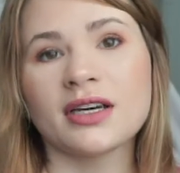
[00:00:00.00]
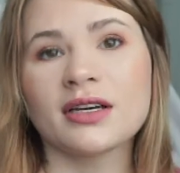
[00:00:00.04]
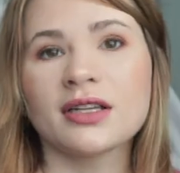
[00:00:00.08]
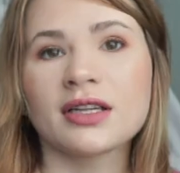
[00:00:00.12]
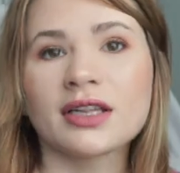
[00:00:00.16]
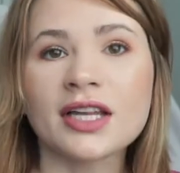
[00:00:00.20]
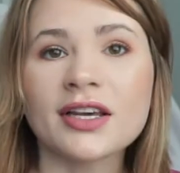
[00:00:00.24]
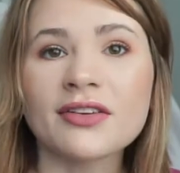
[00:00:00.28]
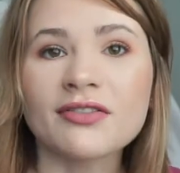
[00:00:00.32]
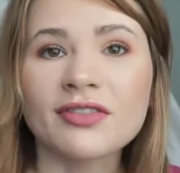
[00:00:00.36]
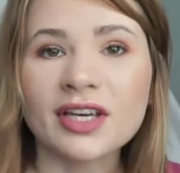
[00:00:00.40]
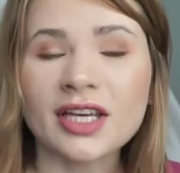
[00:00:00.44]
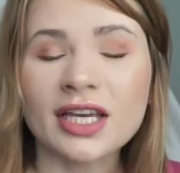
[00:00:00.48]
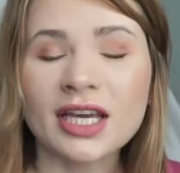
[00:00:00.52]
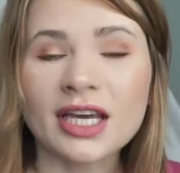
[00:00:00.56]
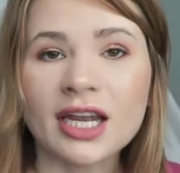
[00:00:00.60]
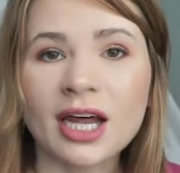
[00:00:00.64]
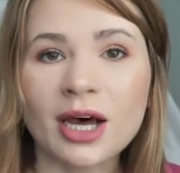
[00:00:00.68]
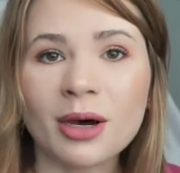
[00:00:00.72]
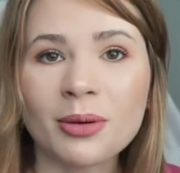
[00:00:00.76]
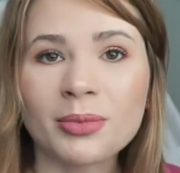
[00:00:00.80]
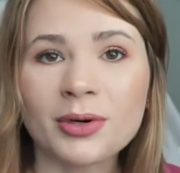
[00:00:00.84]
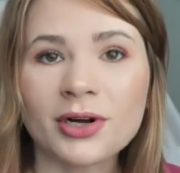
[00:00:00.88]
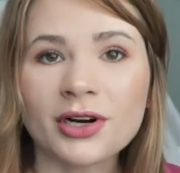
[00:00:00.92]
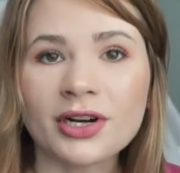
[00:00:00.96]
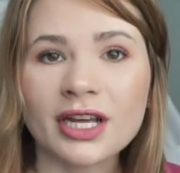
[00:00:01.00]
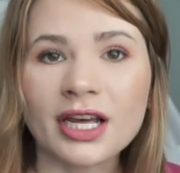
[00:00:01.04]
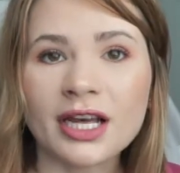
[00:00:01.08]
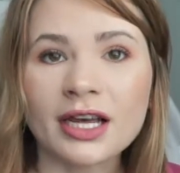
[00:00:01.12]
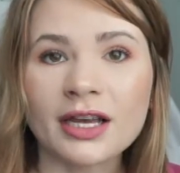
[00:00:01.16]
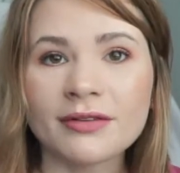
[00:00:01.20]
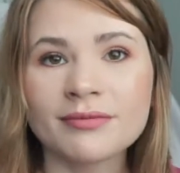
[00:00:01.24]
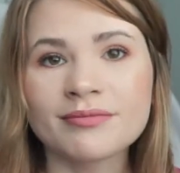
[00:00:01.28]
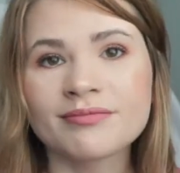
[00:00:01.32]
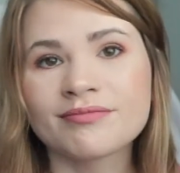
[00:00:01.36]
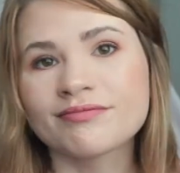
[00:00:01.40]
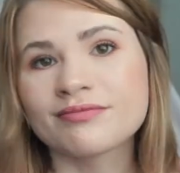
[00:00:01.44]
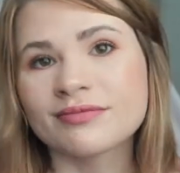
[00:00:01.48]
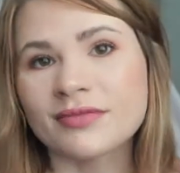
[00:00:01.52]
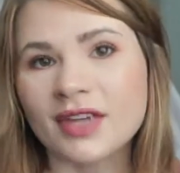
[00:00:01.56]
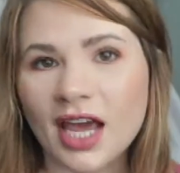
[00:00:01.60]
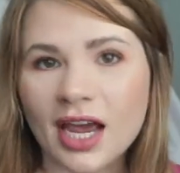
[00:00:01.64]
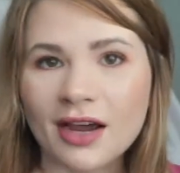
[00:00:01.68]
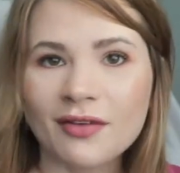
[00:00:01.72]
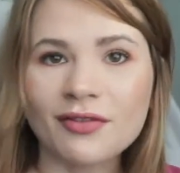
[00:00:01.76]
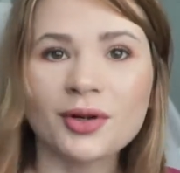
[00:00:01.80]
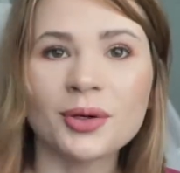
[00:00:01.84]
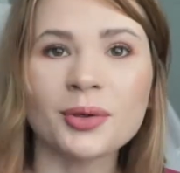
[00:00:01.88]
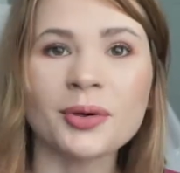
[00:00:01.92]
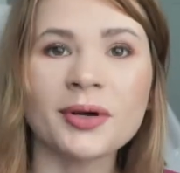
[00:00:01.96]
Living in Alberta,
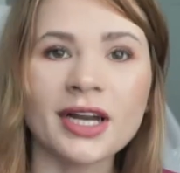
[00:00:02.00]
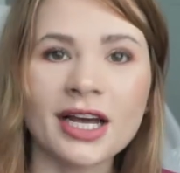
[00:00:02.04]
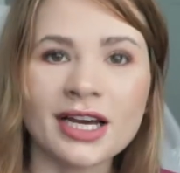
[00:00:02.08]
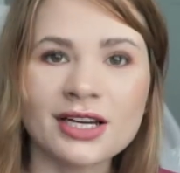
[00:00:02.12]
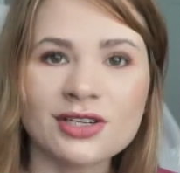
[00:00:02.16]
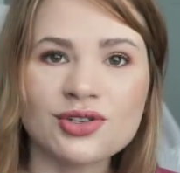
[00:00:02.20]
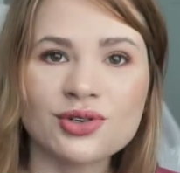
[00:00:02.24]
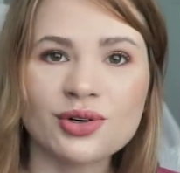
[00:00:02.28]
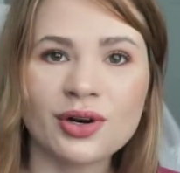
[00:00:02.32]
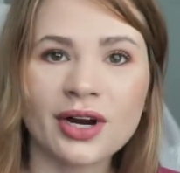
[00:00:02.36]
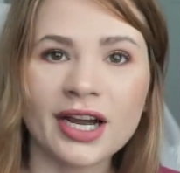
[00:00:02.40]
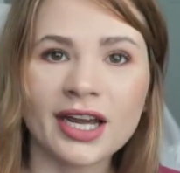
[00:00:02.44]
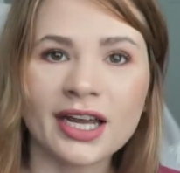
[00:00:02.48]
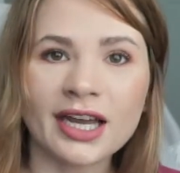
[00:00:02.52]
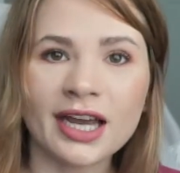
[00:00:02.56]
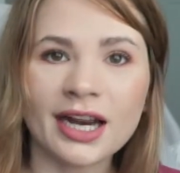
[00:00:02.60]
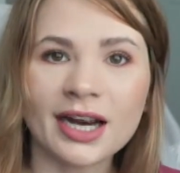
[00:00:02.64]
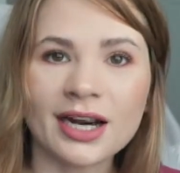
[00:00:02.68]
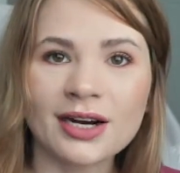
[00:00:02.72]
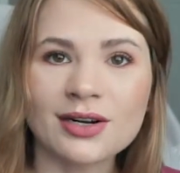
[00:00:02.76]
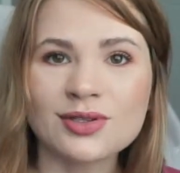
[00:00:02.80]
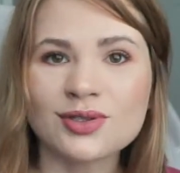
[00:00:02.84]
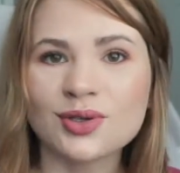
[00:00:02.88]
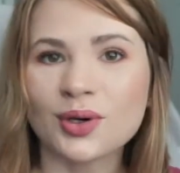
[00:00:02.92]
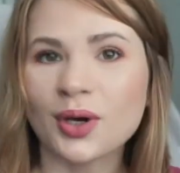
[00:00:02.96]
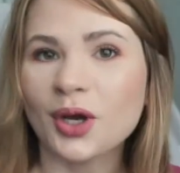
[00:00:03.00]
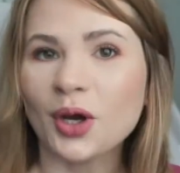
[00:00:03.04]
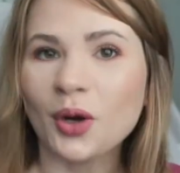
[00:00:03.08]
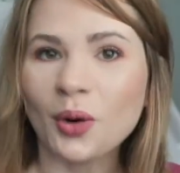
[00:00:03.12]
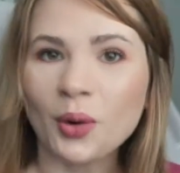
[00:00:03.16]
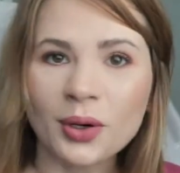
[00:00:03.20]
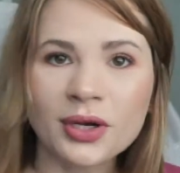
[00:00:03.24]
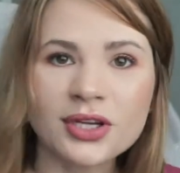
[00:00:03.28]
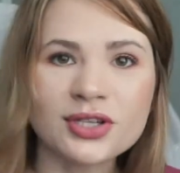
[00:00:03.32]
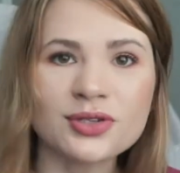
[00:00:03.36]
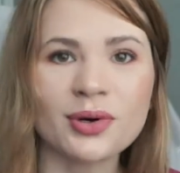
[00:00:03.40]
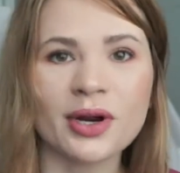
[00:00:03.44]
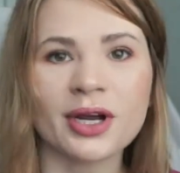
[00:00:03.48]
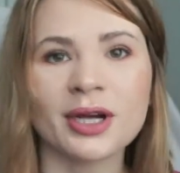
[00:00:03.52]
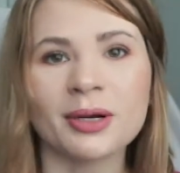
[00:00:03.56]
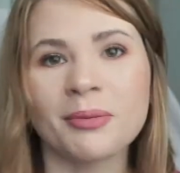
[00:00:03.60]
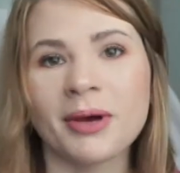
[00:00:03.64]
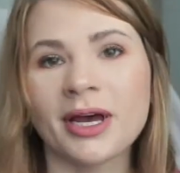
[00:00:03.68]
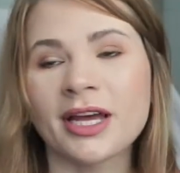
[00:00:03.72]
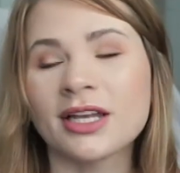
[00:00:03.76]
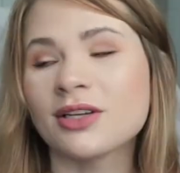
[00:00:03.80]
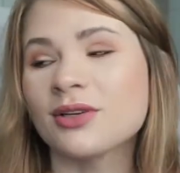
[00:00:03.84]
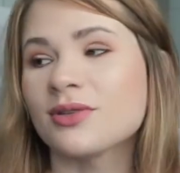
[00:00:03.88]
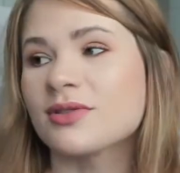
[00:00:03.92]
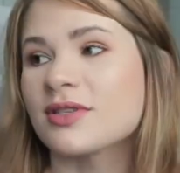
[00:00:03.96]
everyone has dry hair, so I always
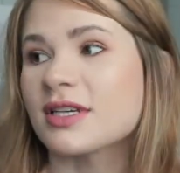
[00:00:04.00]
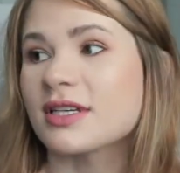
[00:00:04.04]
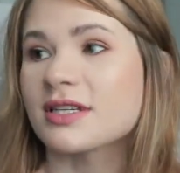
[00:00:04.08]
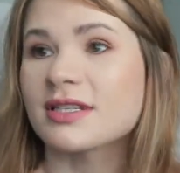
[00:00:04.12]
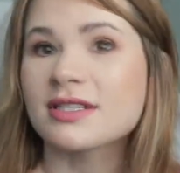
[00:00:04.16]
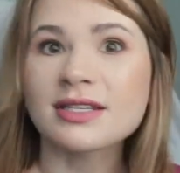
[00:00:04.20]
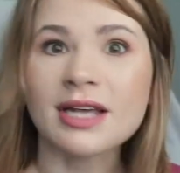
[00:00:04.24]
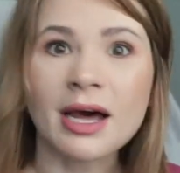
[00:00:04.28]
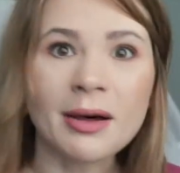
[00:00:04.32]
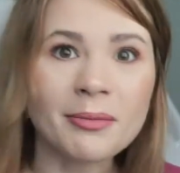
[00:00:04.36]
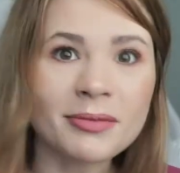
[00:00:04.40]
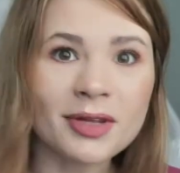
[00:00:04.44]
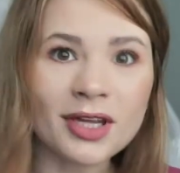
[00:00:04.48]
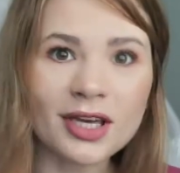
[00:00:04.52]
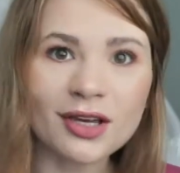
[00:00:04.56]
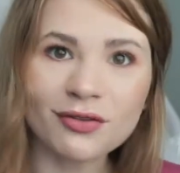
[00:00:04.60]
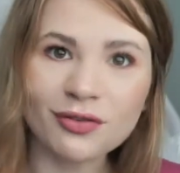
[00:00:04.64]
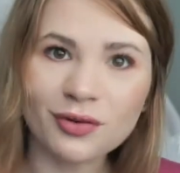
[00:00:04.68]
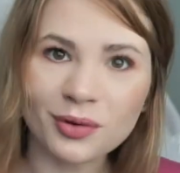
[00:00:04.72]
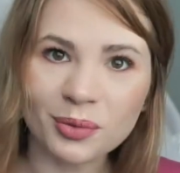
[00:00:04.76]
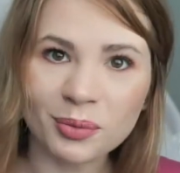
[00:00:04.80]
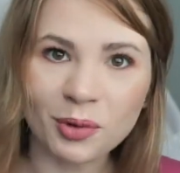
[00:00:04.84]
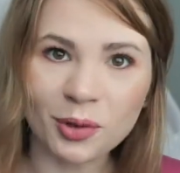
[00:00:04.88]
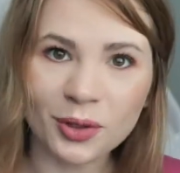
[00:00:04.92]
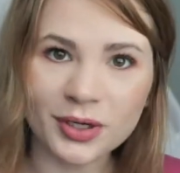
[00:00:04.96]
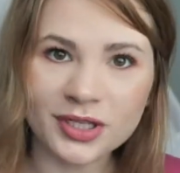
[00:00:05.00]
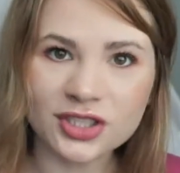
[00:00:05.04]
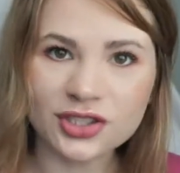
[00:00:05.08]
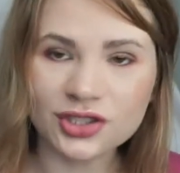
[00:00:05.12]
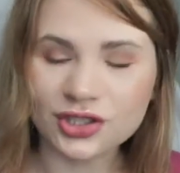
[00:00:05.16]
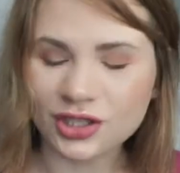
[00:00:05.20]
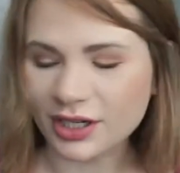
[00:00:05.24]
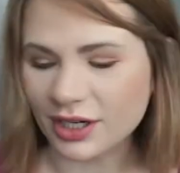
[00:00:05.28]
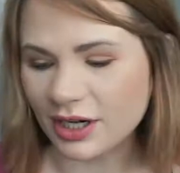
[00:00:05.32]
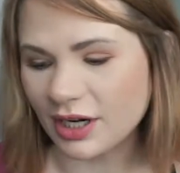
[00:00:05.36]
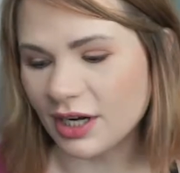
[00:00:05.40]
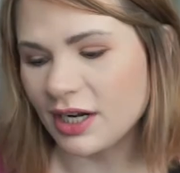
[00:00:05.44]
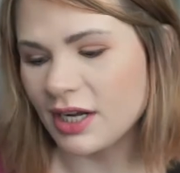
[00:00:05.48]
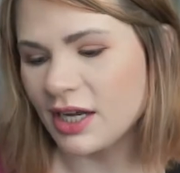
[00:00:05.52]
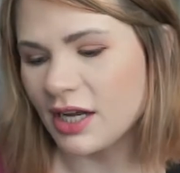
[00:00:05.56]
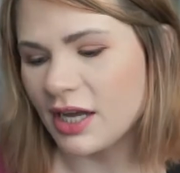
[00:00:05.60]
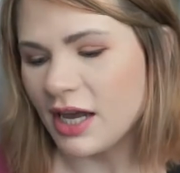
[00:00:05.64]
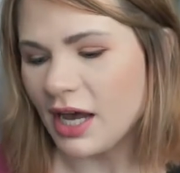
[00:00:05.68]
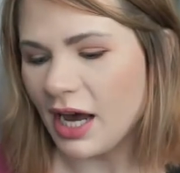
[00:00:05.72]
recommend using something for moisture.